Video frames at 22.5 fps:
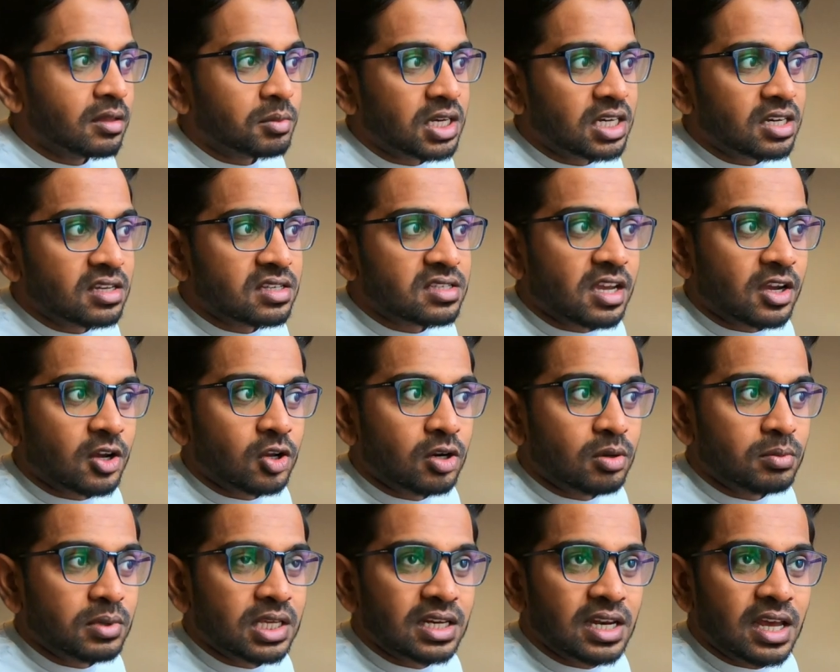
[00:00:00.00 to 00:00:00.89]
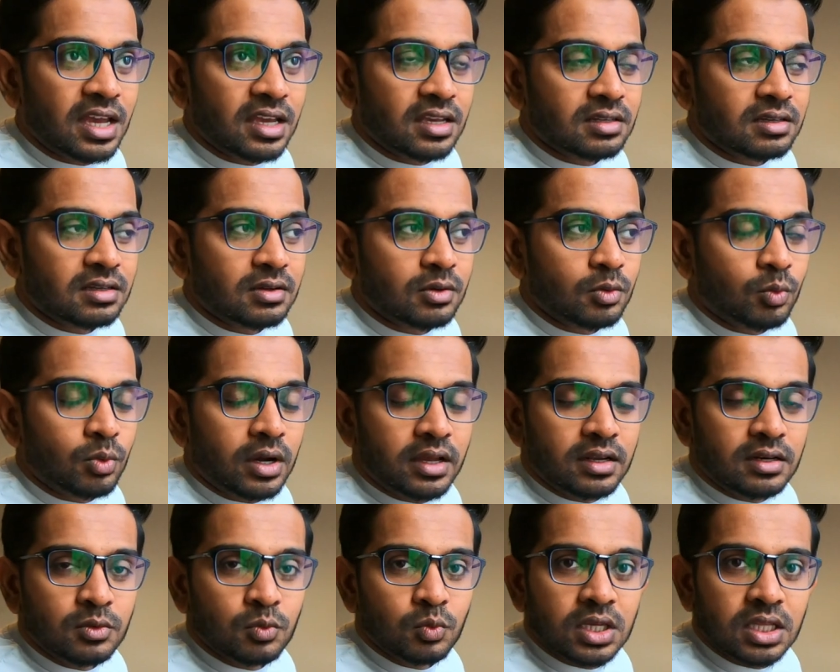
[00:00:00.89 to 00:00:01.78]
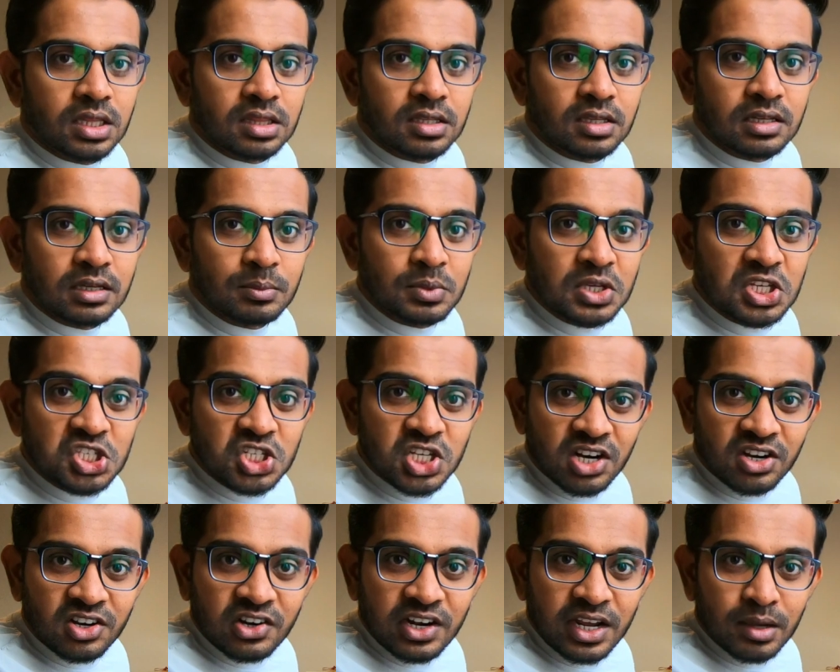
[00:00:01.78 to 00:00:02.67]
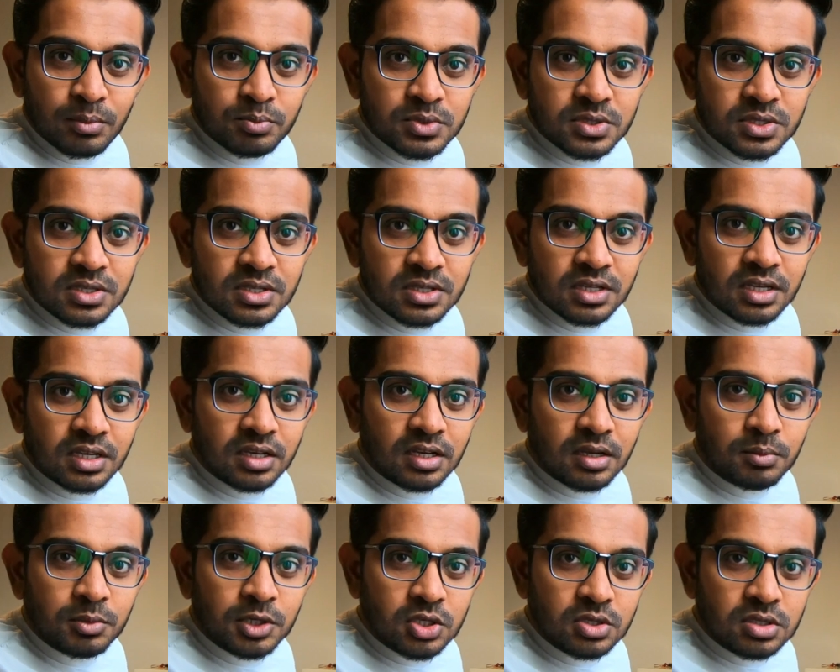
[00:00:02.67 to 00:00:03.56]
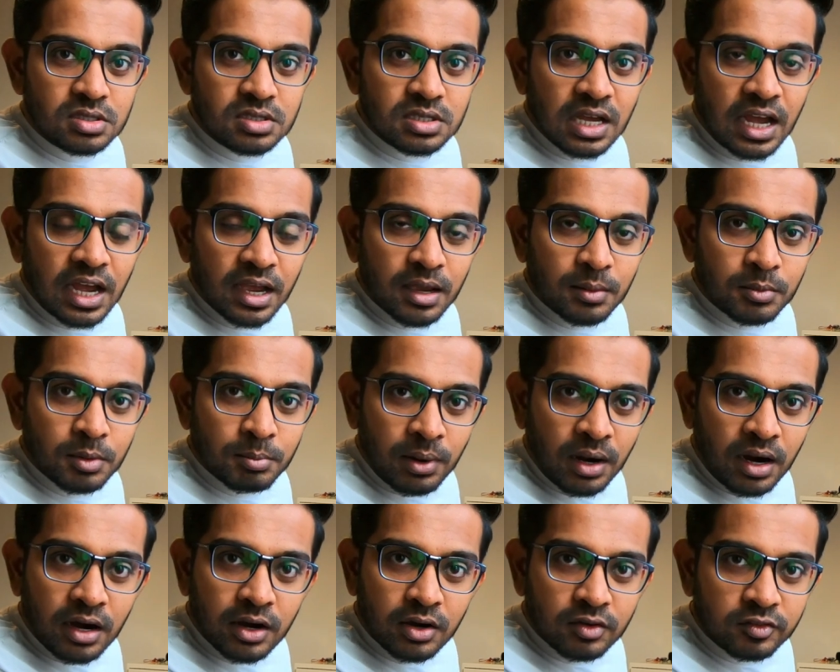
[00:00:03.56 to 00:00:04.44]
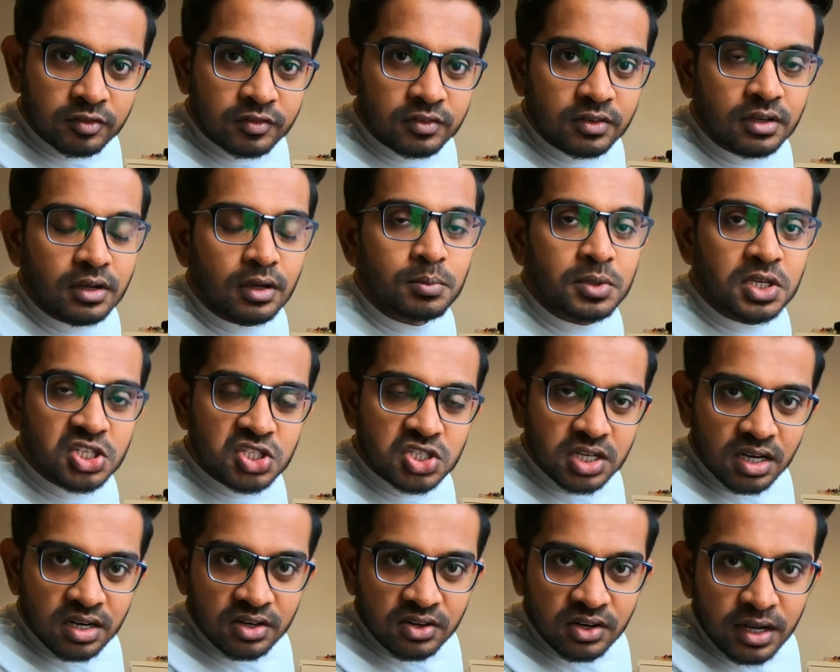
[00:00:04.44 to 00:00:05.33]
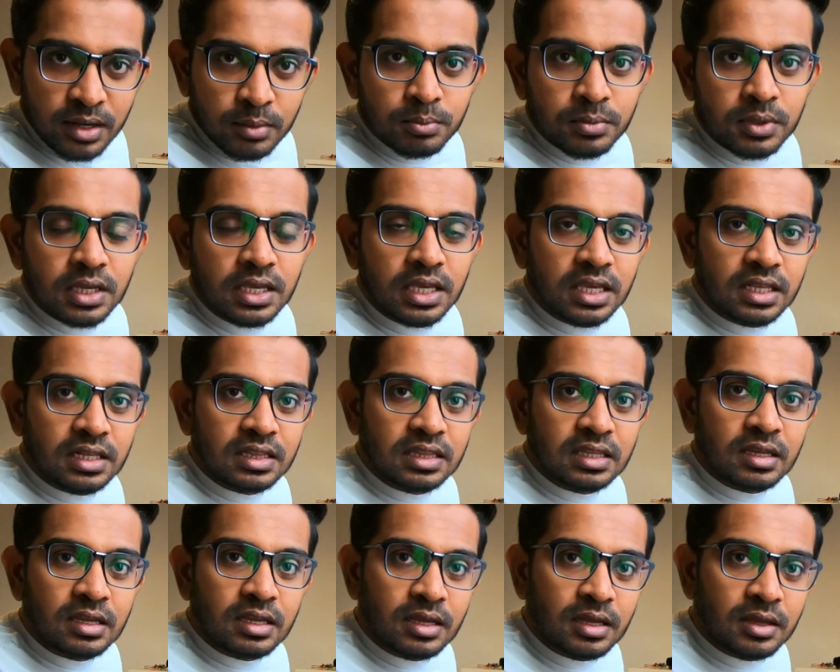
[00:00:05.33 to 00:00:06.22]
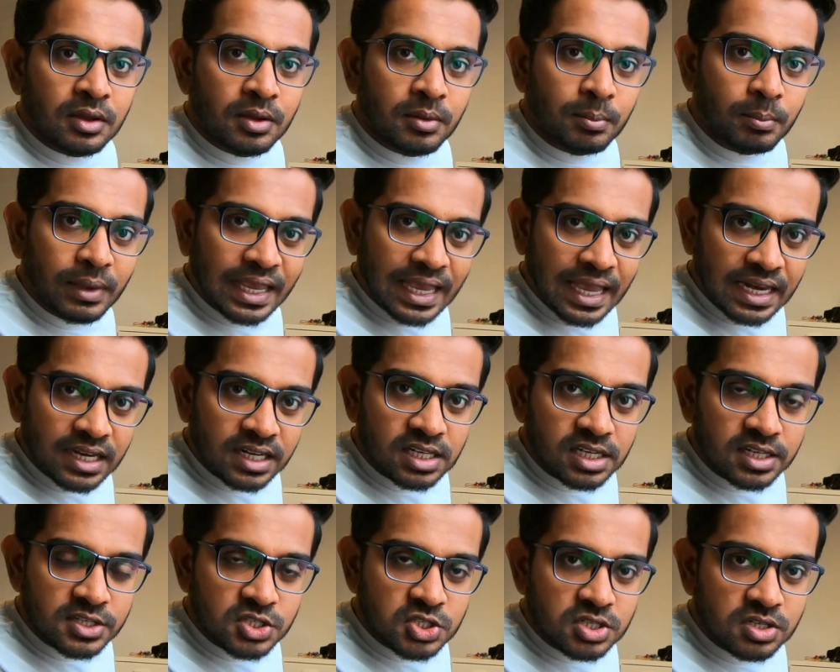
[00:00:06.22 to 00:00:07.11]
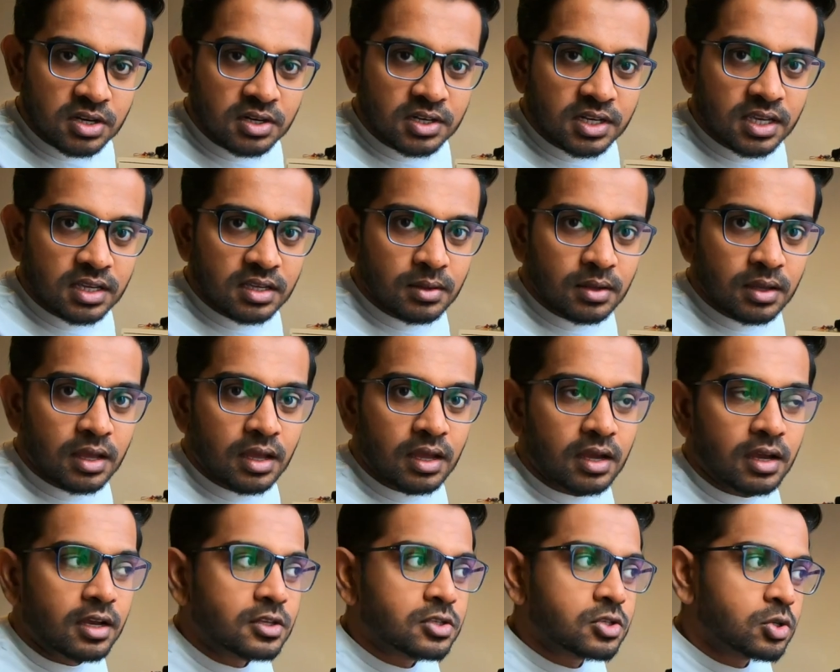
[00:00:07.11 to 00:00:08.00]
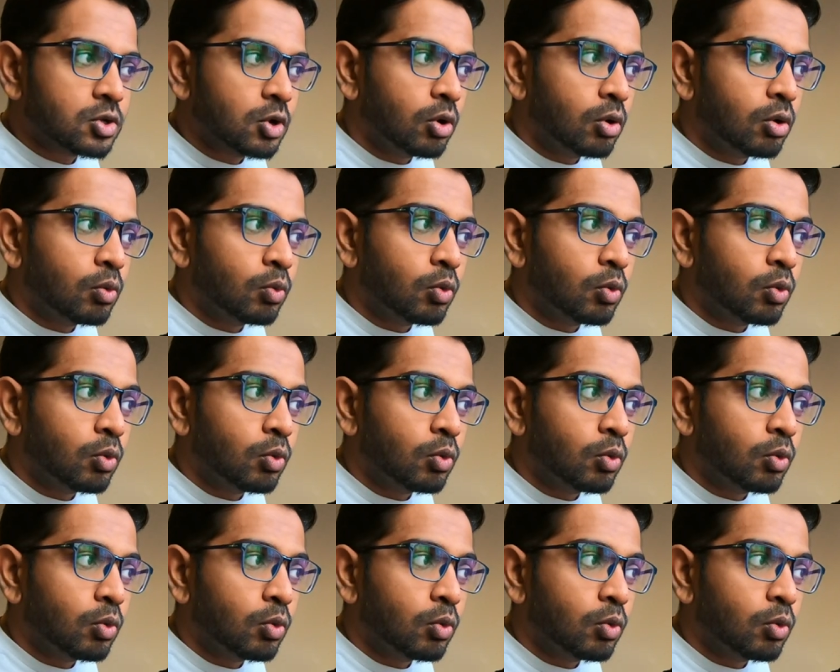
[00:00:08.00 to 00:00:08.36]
the meetings are going to be like one with the PGR reps because I'm a part of a PGR rep in the mechanical engineering. So